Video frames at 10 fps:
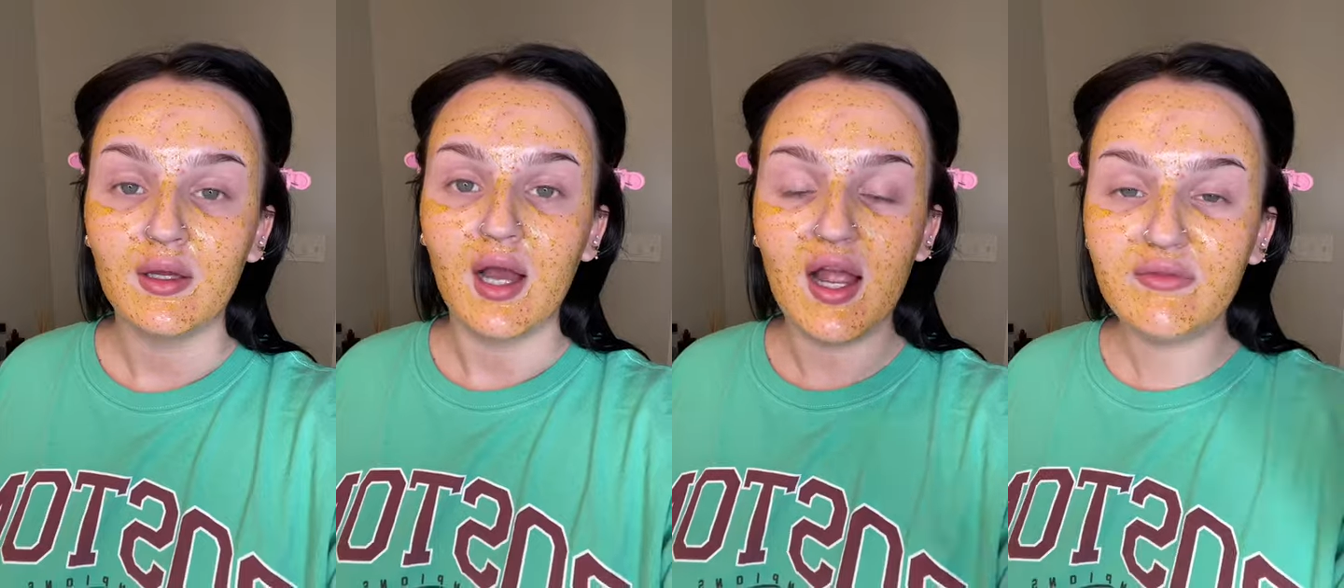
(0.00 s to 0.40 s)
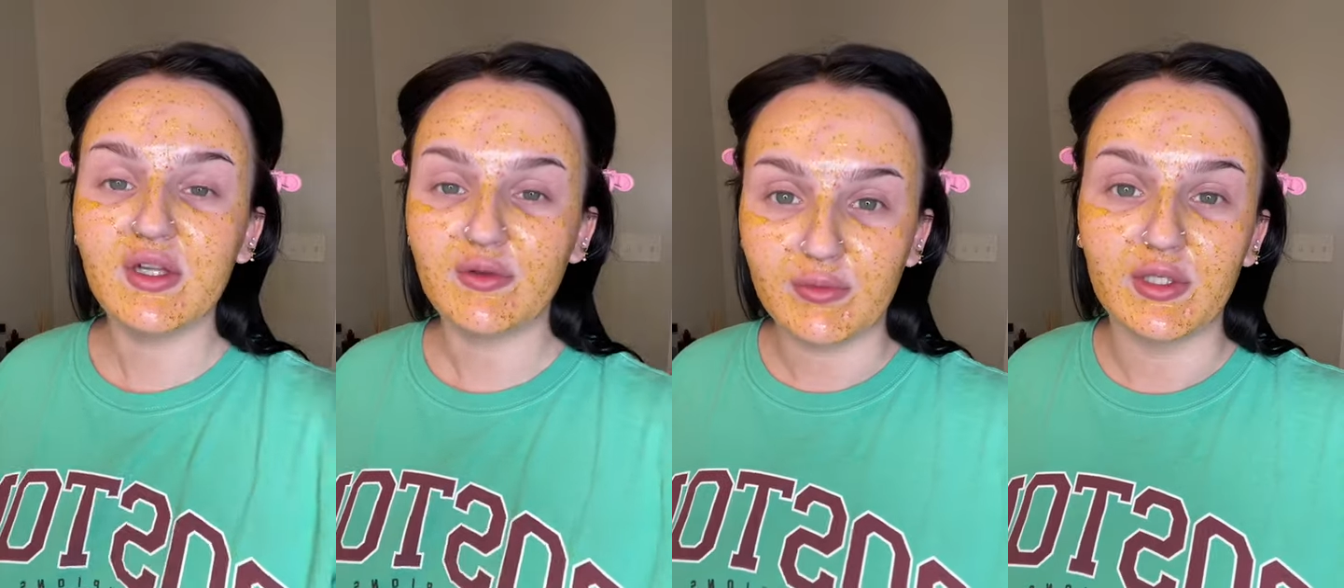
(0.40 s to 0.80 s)
I have
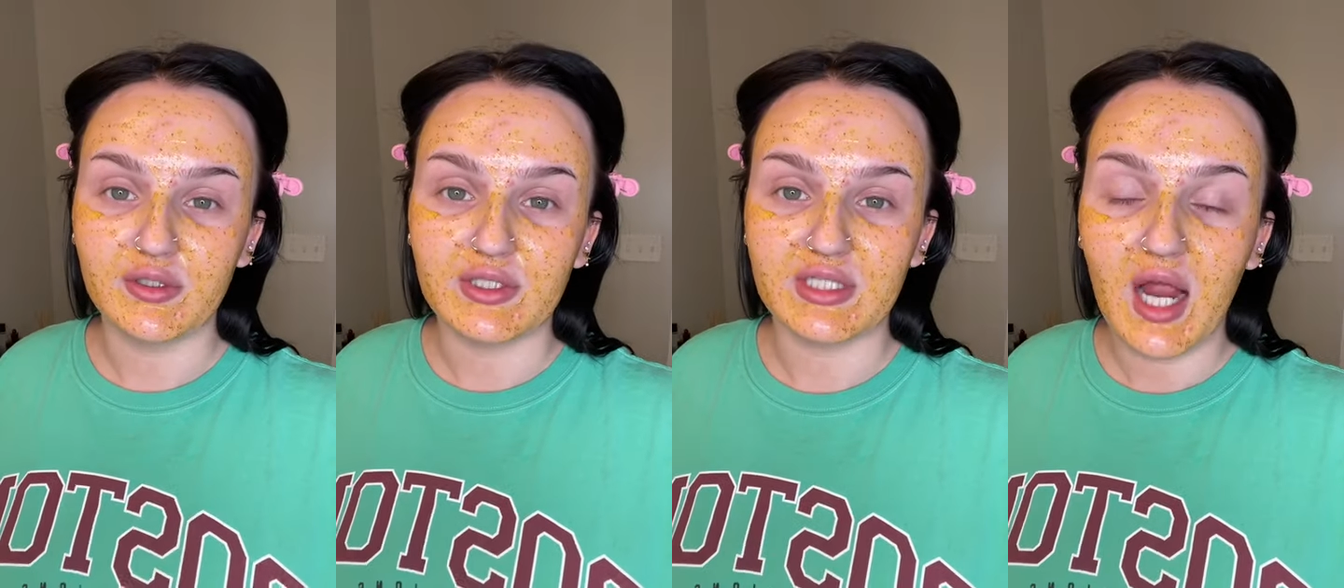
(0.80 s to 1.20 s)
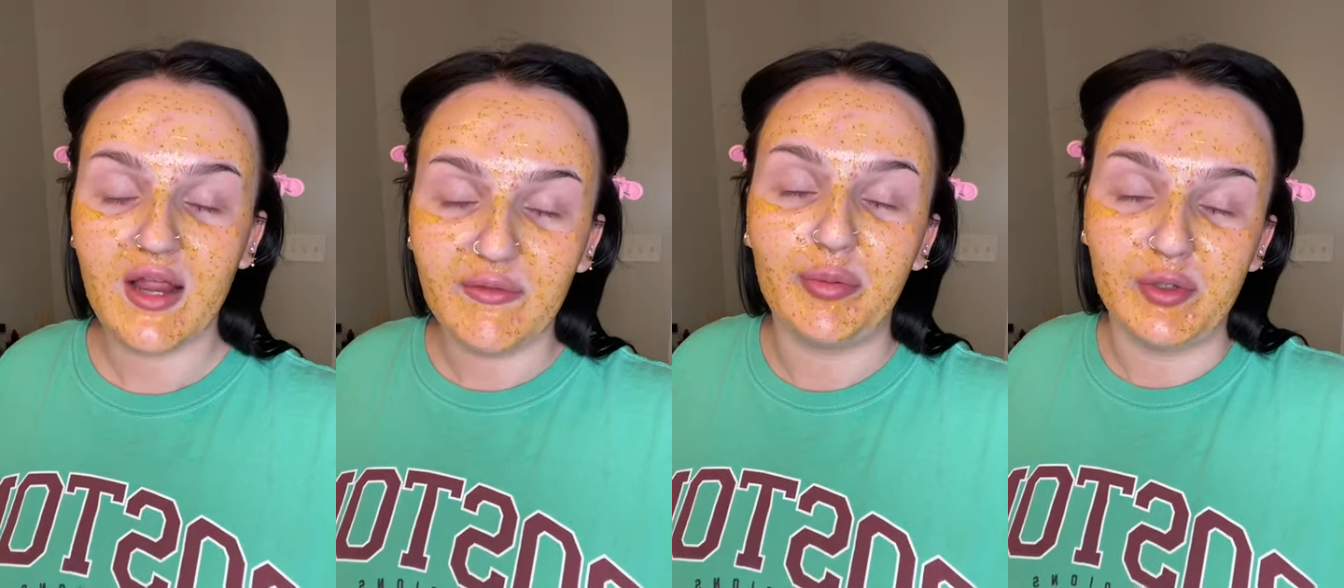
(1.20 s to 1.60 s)
like a really good, I
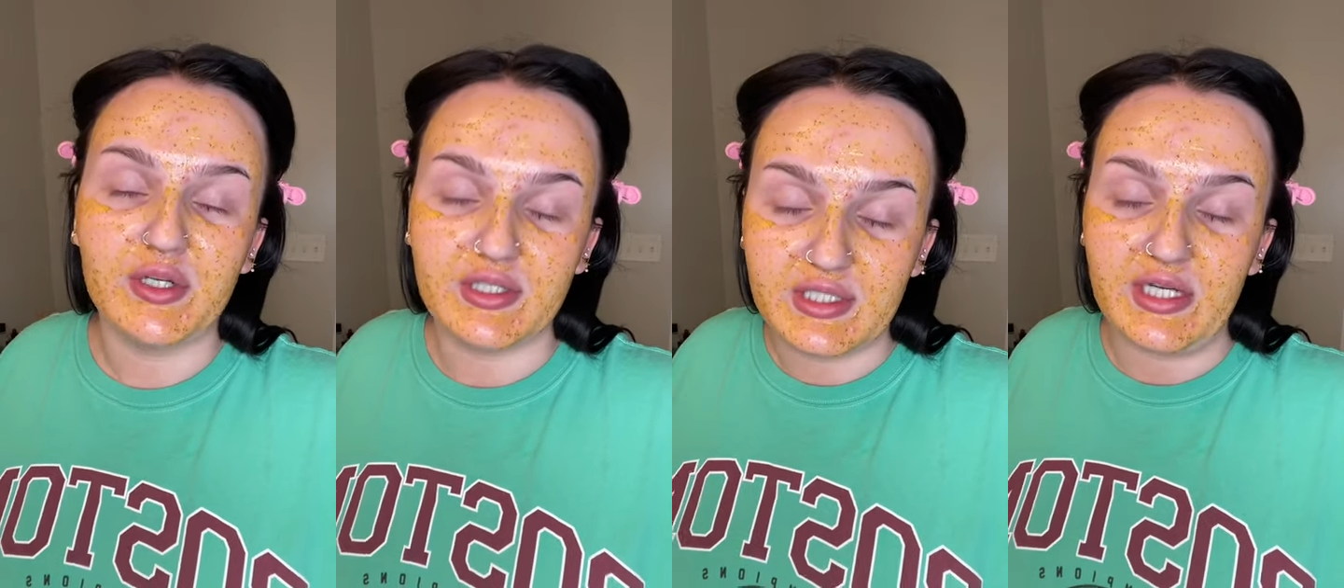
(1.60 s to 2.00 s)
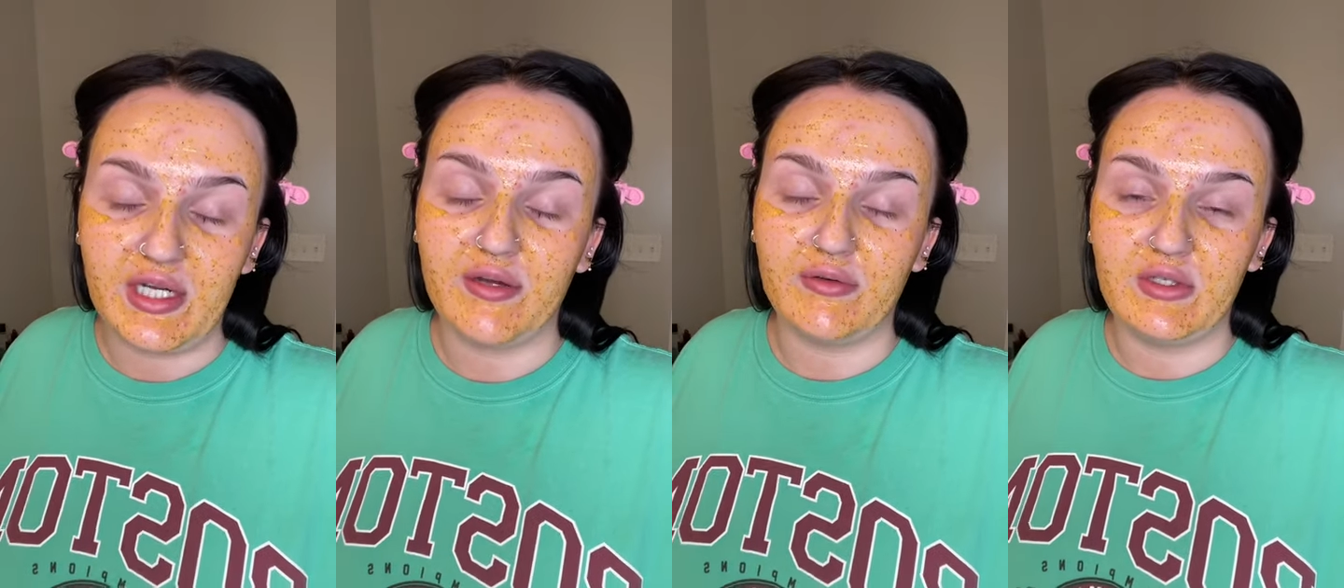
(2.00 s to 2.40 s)
have a pretty good
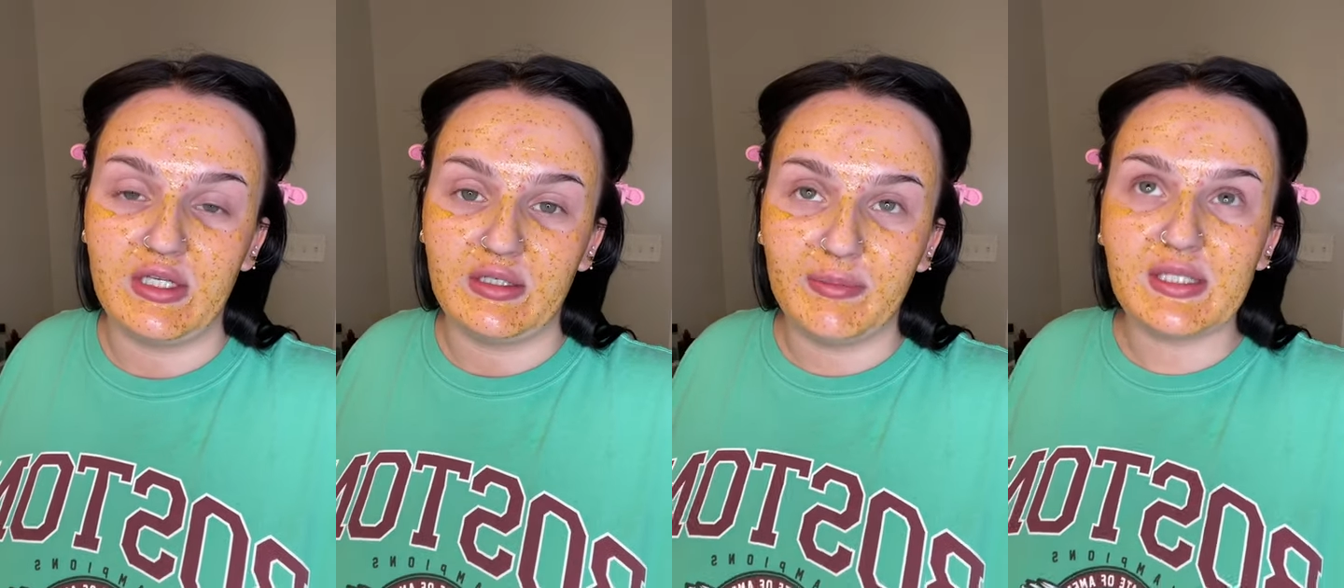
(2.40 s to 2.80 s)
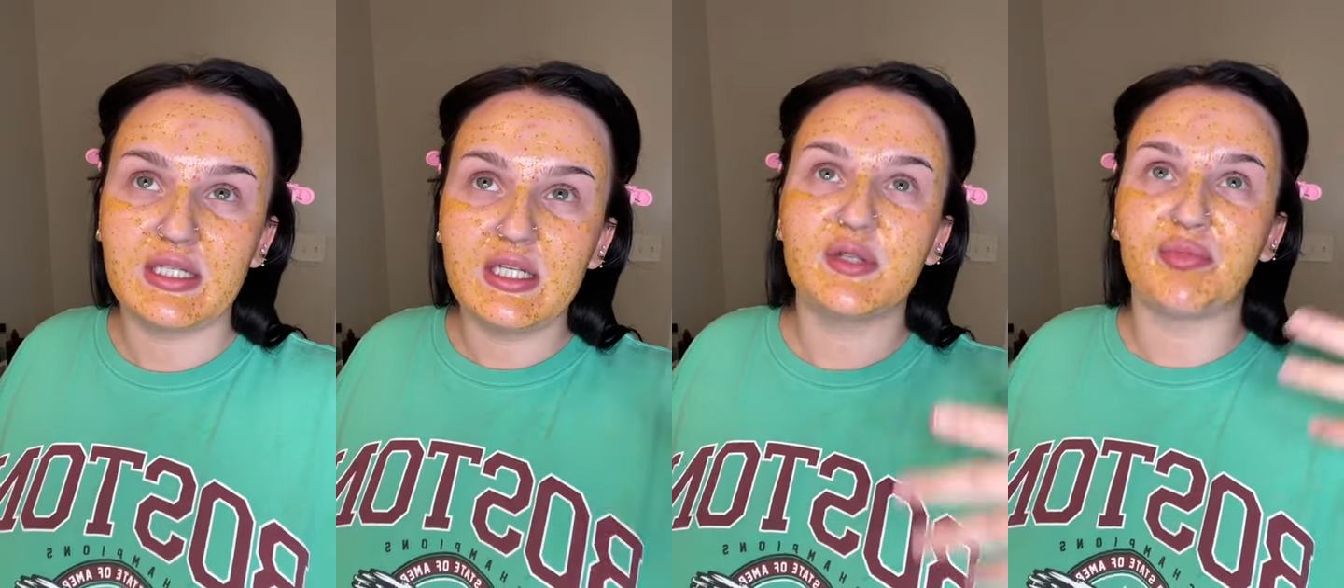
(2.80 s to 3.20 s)
skincare routine. My
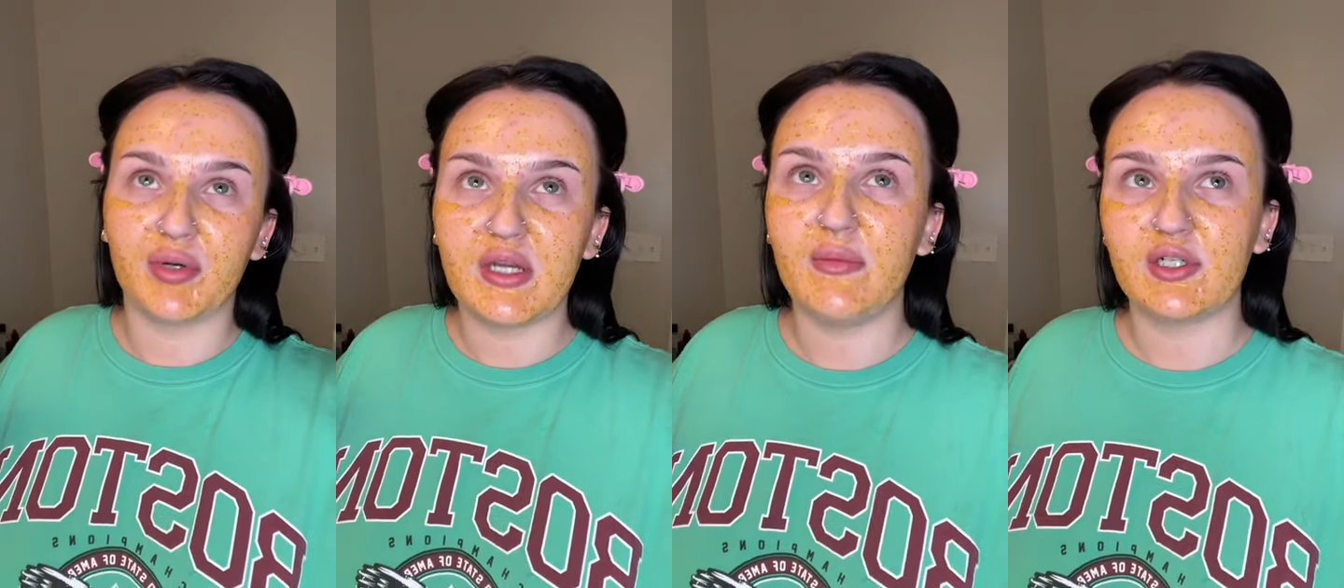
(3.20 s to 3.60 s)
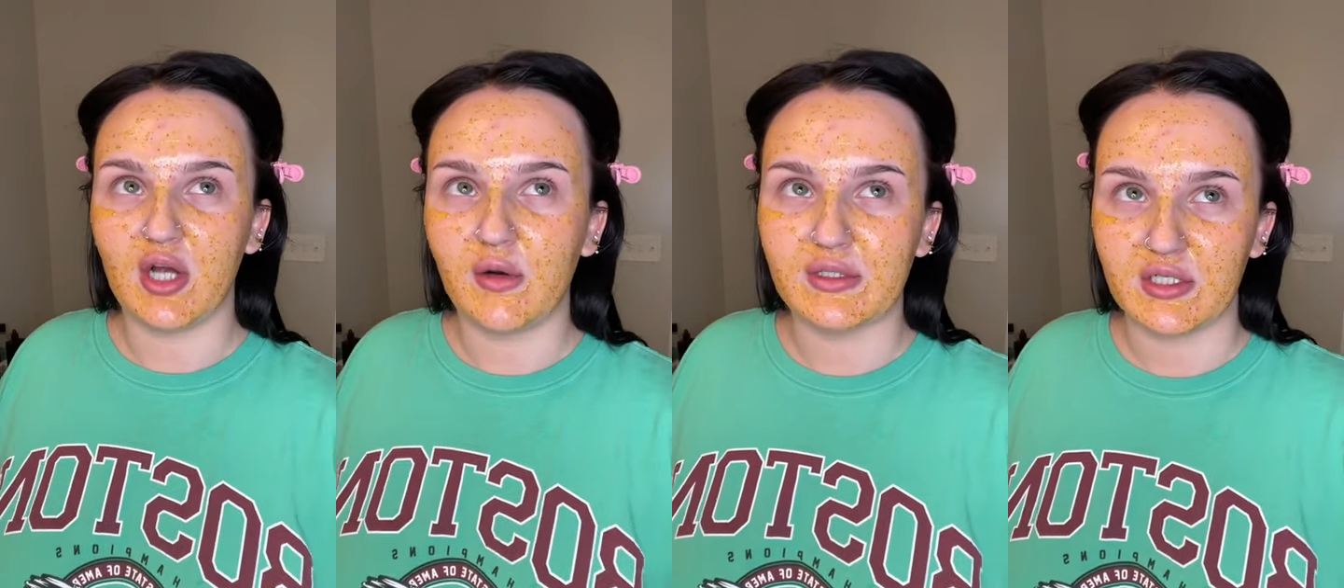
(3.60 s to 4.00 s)
skin's pretty much
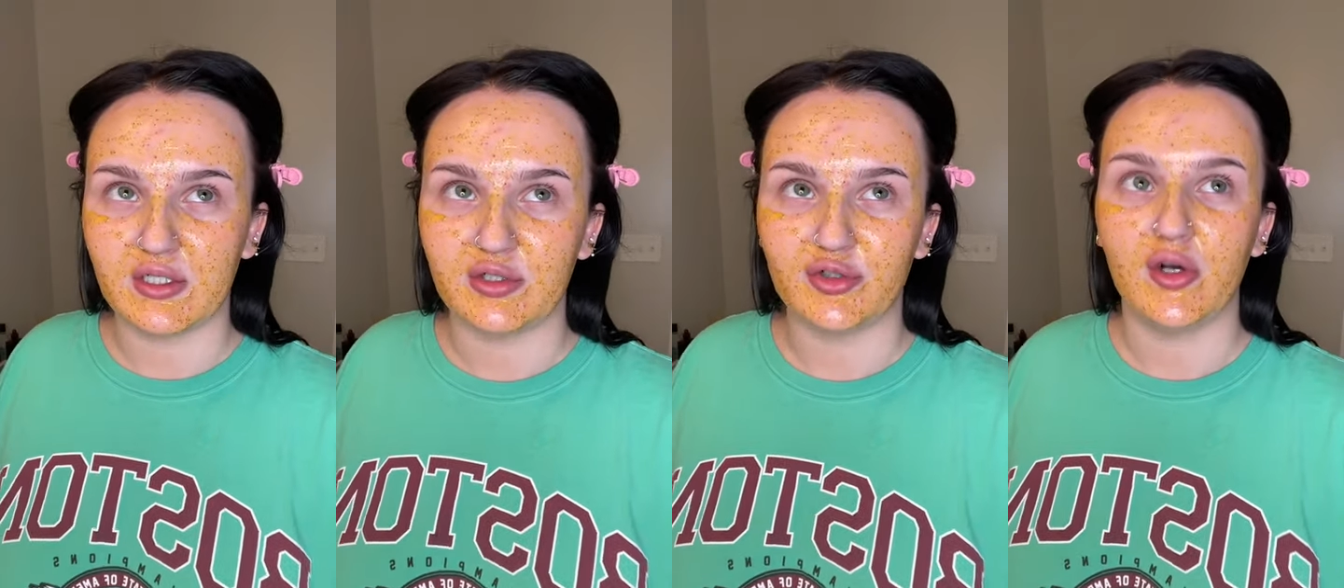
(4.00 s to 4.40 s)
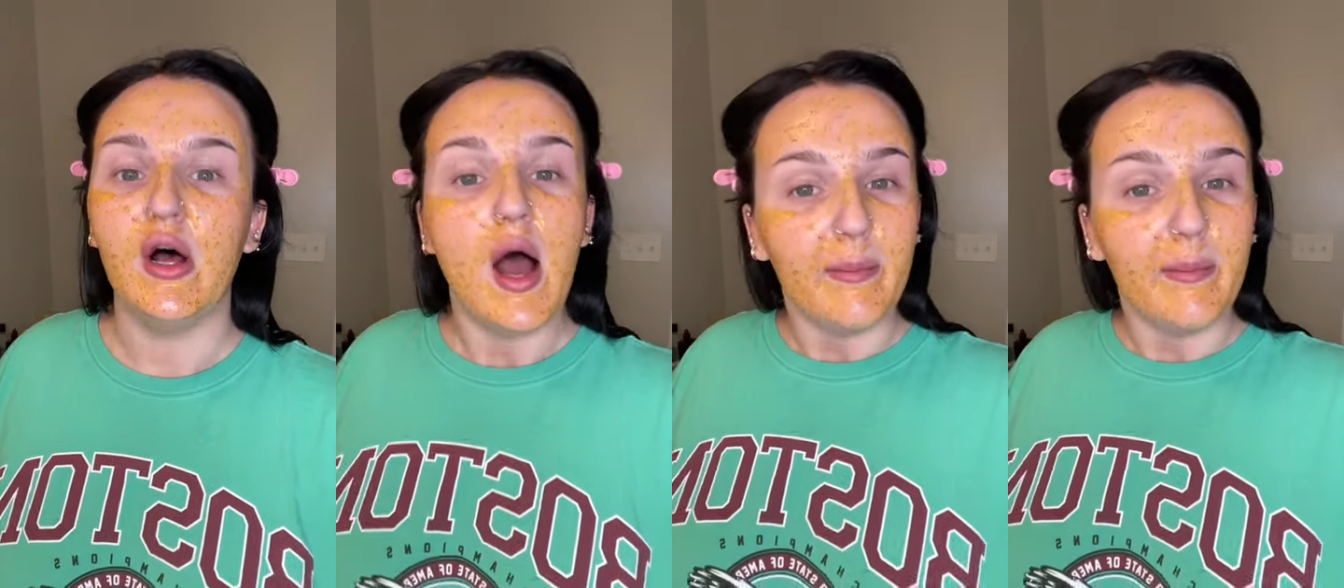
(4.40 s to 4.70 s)
always under control.